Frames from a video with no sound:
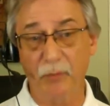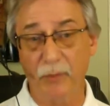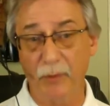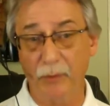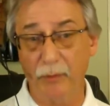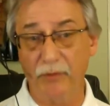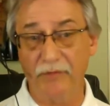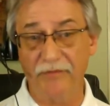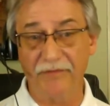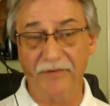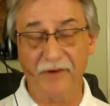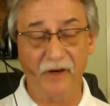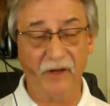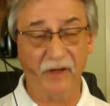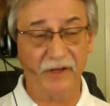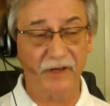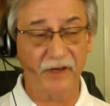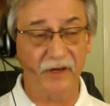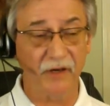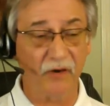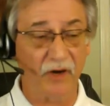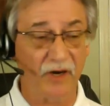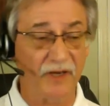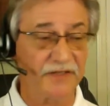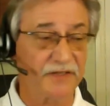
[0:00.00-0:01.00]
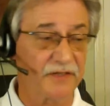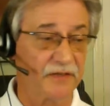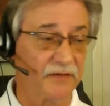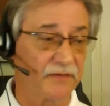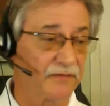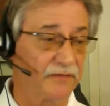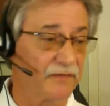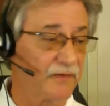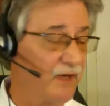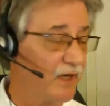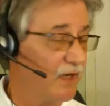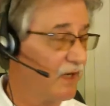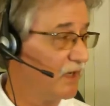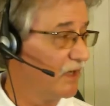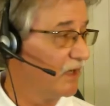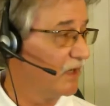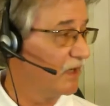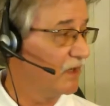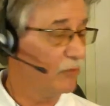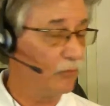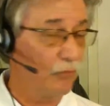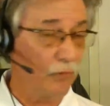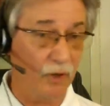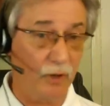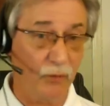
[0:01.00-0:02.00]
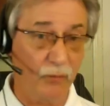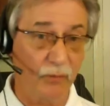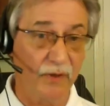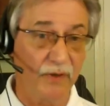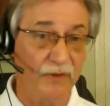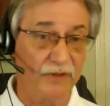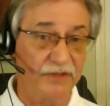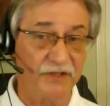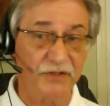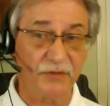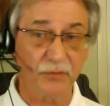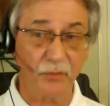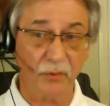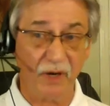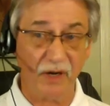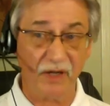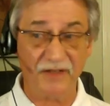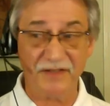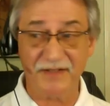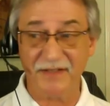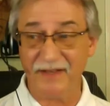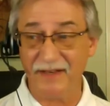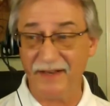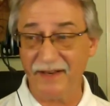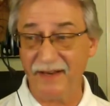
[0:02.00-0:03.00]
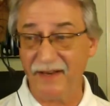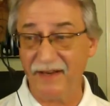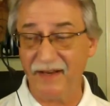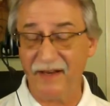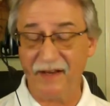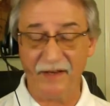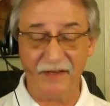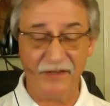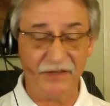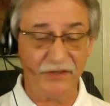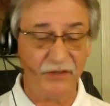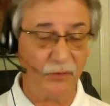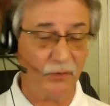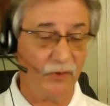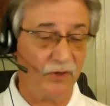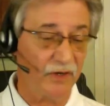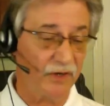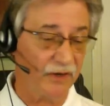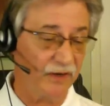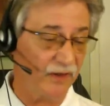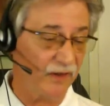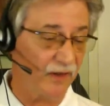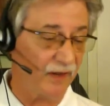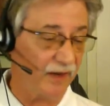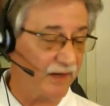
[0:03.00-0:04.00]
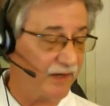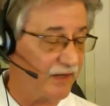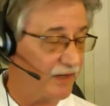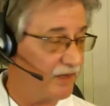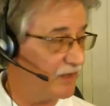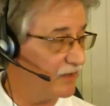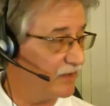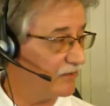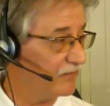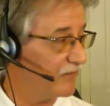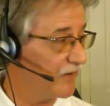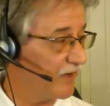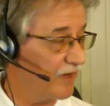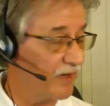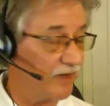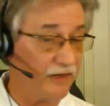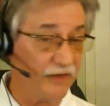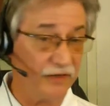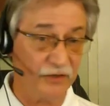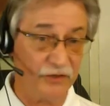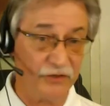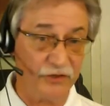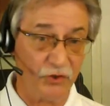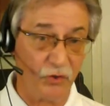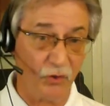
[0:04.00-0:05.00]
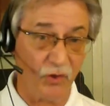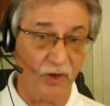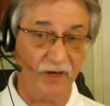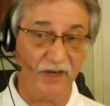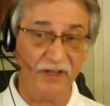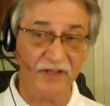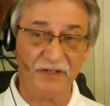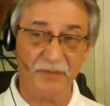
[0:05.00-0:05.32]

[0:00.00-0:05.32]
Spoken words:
We were fairly aggressive, where we just went out and said, hey, how you doing? Are you liking the event? Are you enjoying it?